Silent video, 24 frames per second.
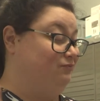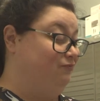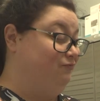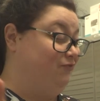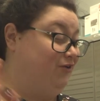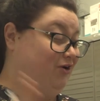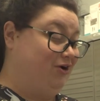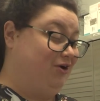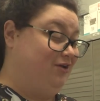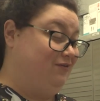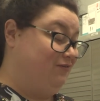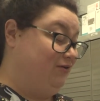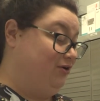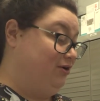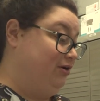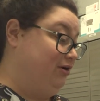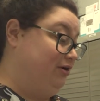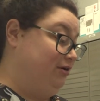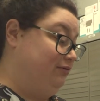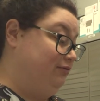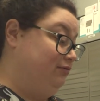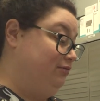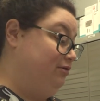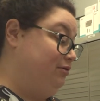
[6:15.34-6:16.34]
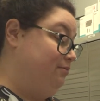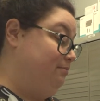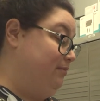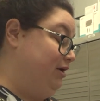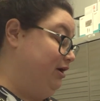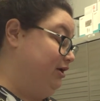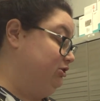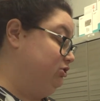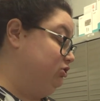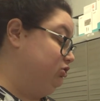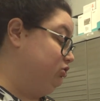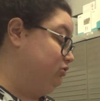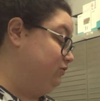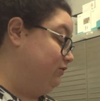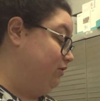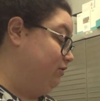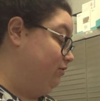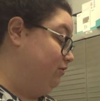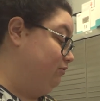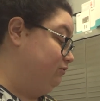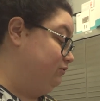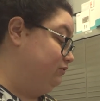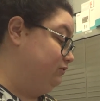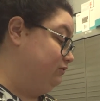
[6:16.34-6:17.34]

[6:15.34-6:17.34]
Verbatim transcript: very, very much so.